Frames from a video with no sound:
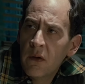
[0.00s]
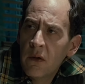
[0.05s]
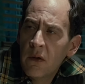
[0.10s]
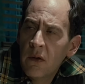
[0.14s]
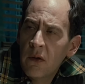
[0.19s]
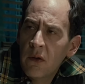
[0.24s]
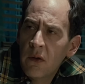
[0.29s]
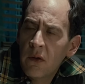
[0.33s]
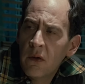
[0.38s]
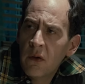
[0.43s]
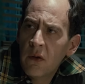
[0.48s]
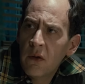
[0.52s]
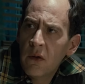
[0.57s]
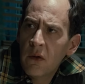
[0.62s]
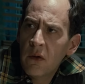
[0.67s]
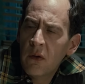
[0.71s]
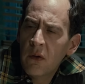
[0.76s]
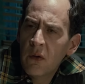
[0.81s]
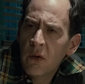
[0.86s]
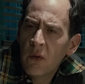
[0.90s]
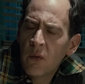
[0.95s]
the whole
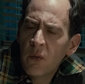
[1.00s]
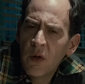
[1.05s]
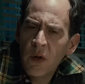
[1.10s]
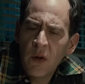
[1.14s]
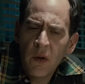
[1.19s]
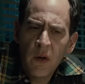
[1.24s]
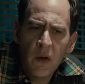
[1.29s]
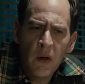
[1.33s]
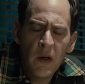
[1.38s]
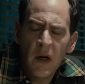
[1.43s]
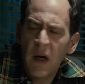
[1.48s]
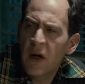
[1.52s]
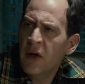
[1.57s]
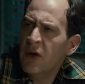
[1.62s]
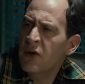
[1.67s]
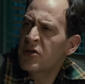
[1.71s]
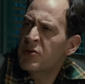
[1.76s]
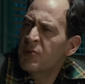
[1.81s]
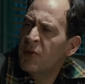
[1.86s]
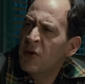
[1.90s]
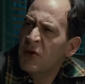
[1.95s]
place. Oh, how are
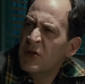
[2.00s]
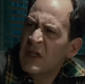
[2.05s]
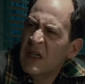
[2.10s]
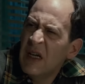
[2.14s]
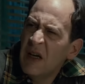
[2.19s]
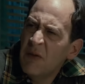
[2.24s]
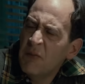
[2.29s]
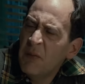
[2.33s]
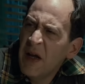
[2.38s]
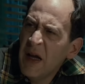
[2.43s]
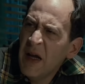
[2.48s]
you supposed to get